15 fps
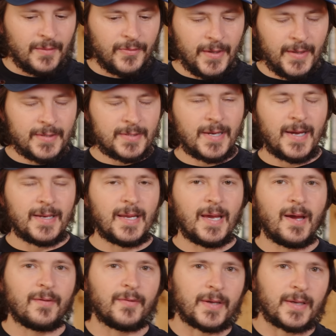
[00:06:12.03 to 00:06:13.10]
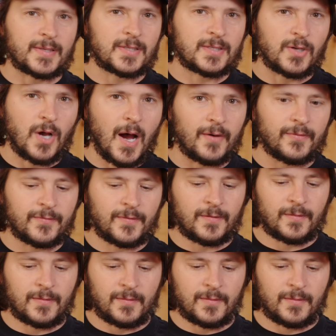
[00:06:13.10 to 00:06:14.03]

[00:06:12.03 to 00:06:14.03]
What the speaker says: These kind of have like a soft,